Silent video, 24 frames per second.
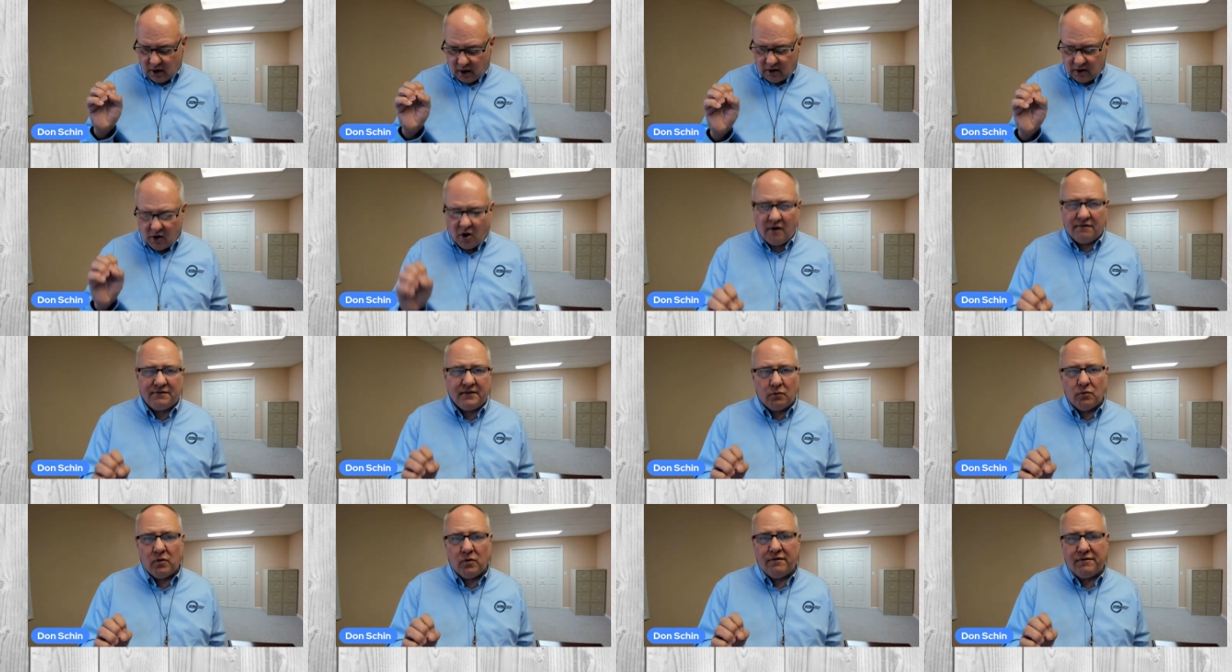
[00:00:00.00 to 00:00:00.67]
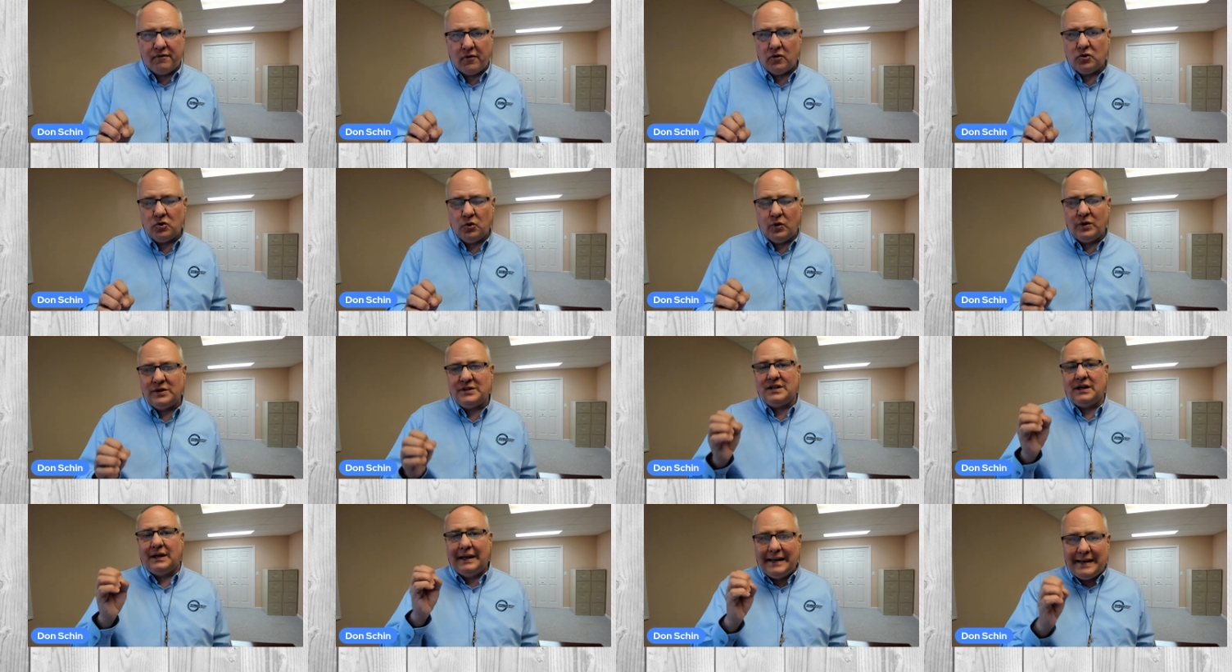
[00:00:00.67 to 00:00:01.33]
and often referred to as
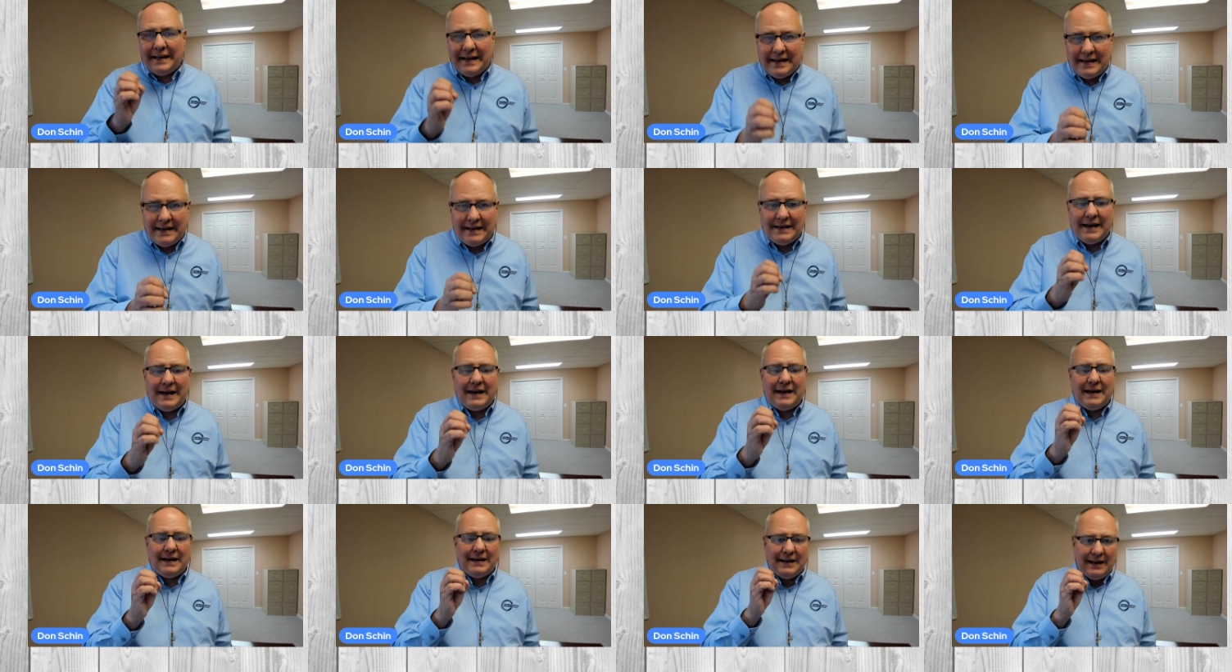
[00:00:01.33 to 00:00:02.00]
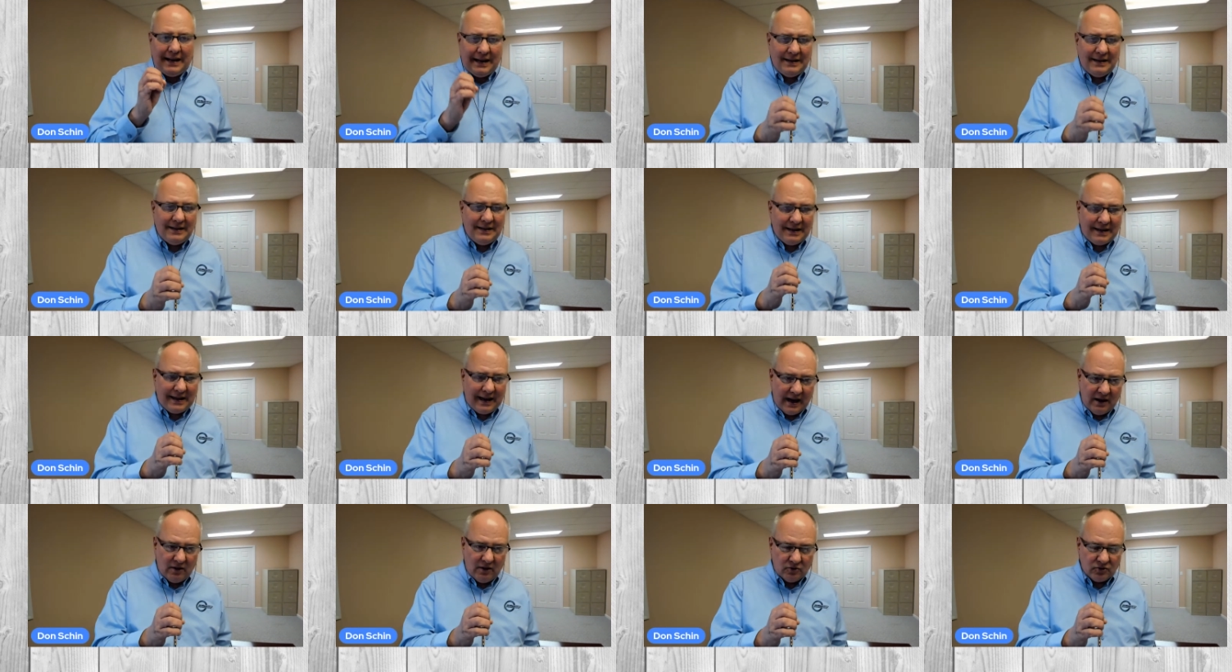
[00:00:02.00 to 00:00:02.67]
leading
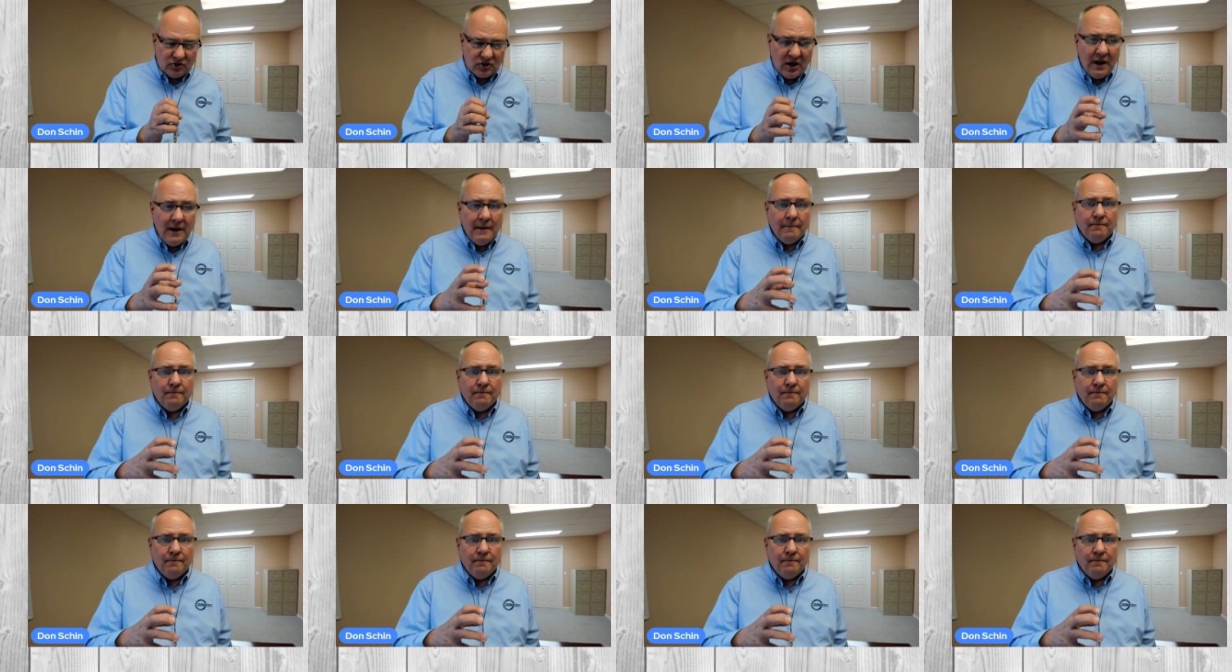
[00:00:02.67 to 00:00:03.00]
indicators.